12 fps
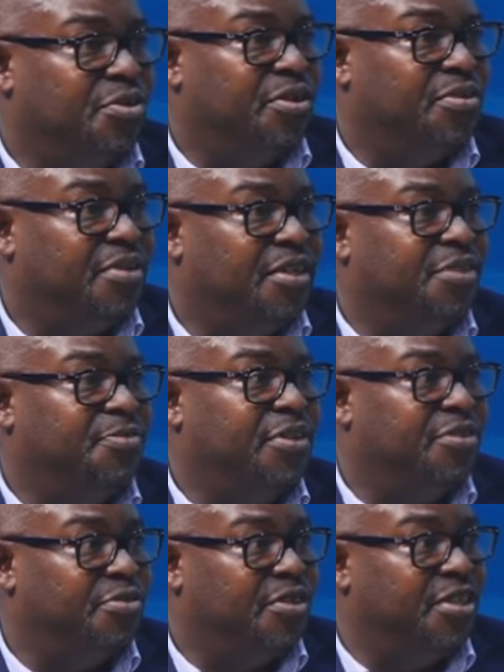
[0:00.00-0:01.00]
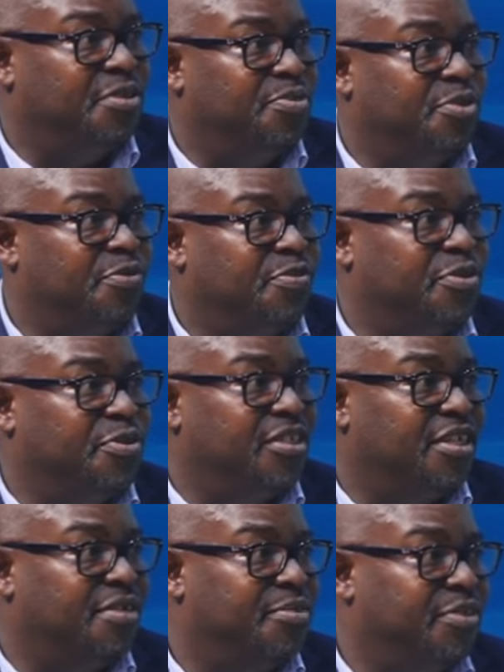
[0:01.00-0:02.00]
we expect to get more of those
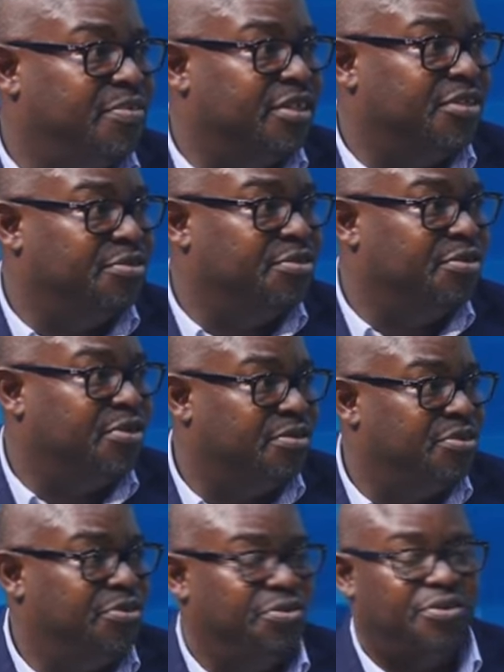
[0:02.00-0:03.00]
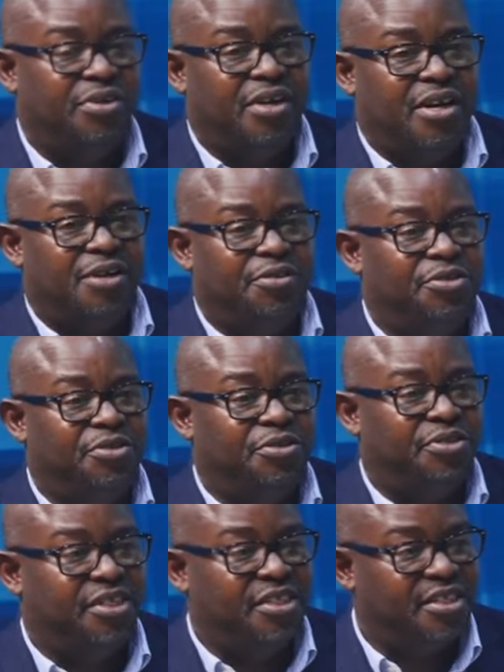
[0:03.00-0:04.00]
and members to know how to
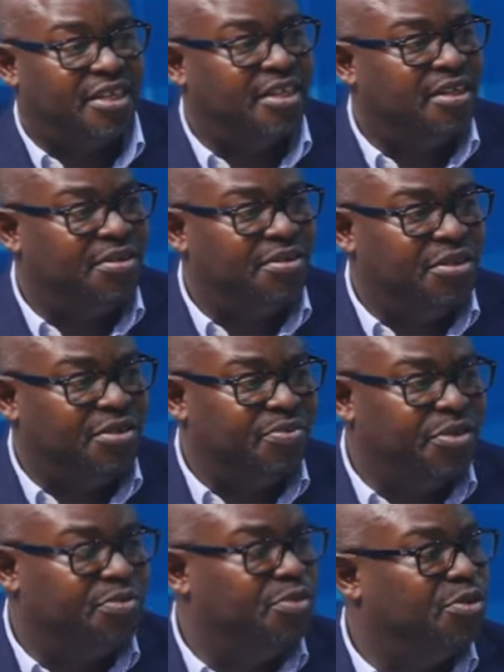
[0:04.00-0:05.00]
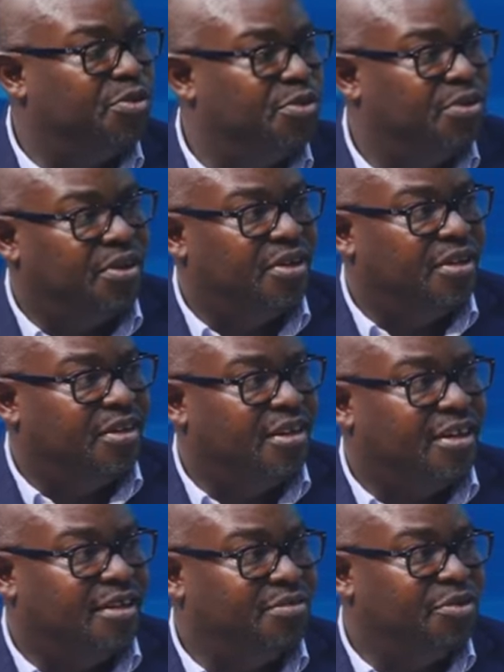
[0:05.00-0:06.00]
use this. And there will be more,
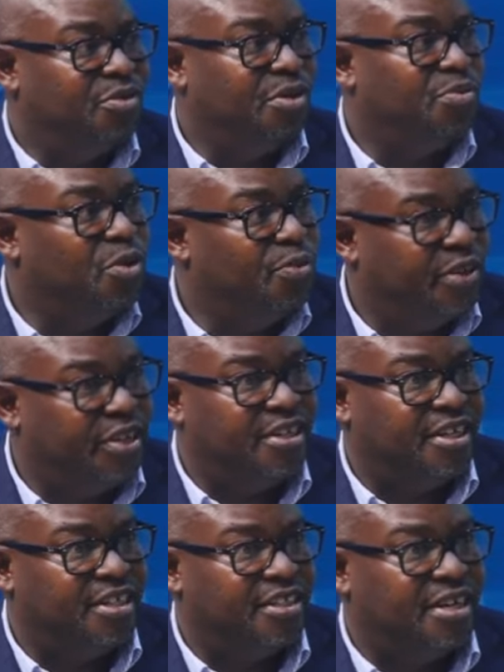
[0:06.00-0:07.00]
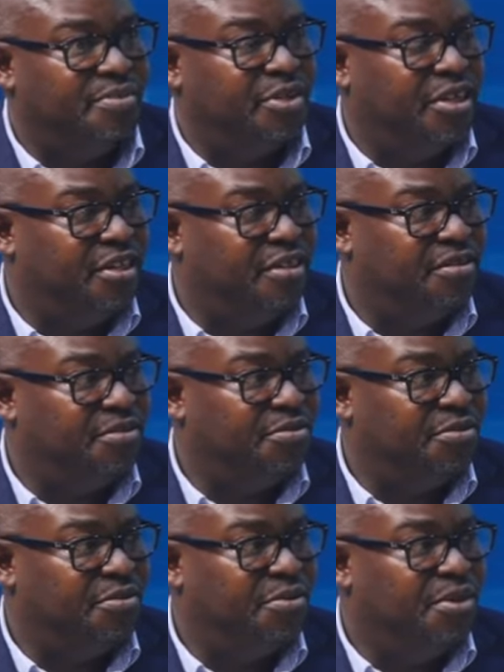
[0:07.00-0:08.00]
I'm sure, more partners coming in
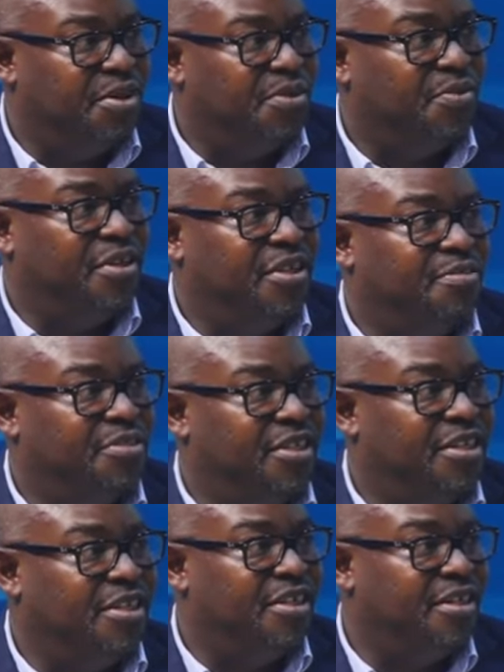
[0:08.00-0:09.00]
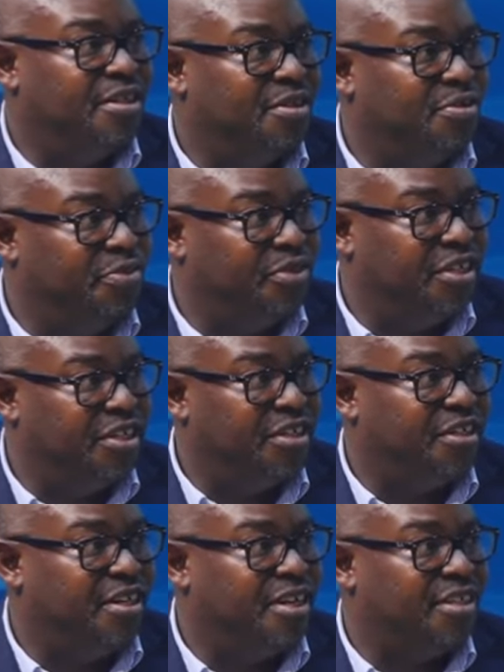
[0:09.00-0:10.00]
with MTN, and they will bring
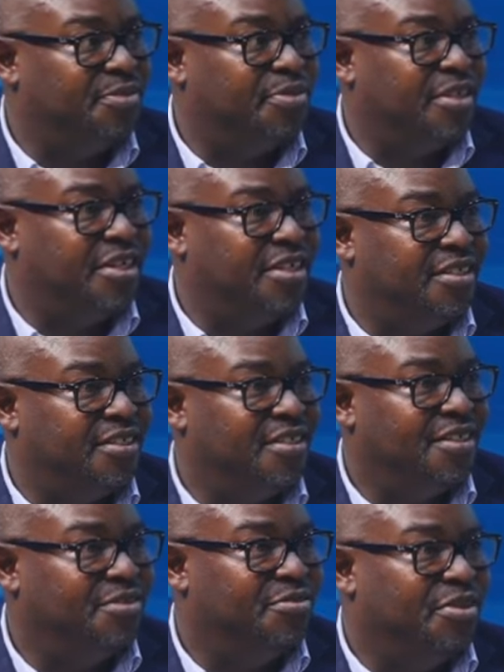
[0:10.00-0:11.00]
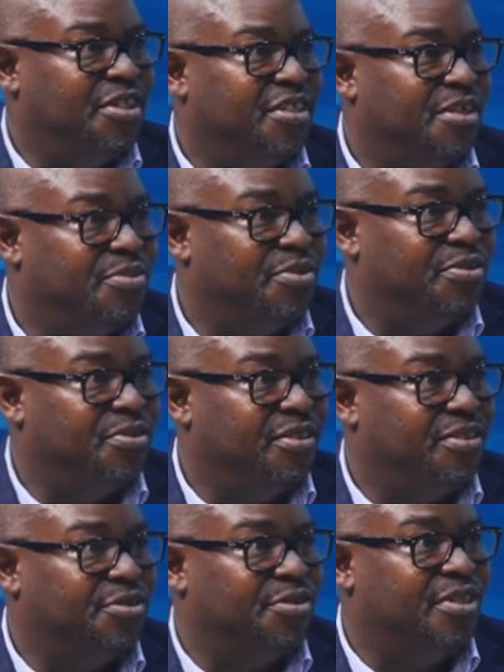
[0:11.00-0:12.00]
in their expertise. For example,
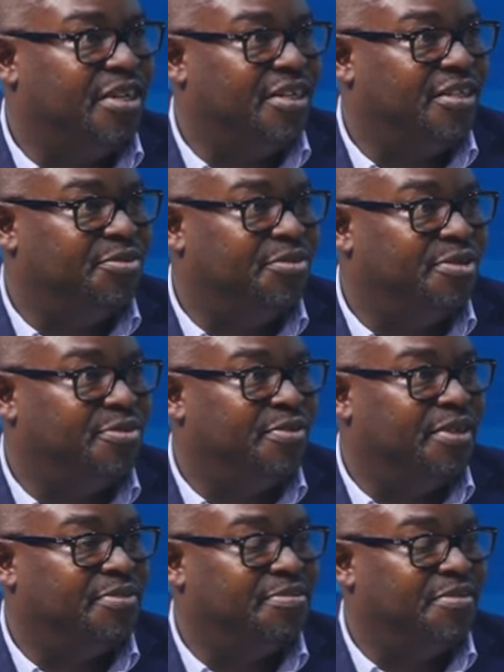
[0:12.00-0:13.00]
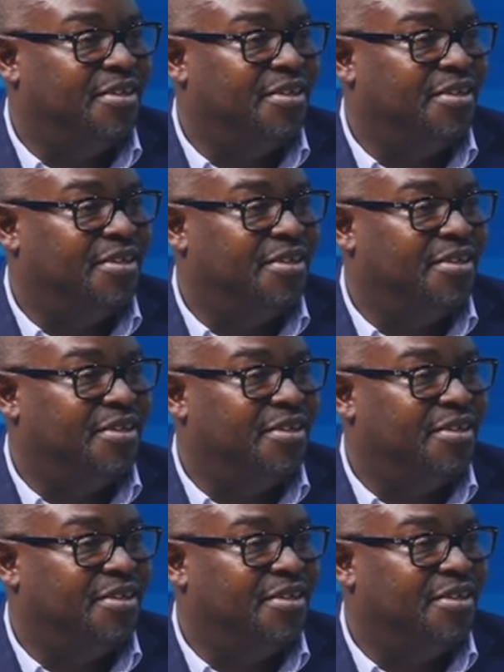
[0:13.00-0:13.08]
Total is one of them.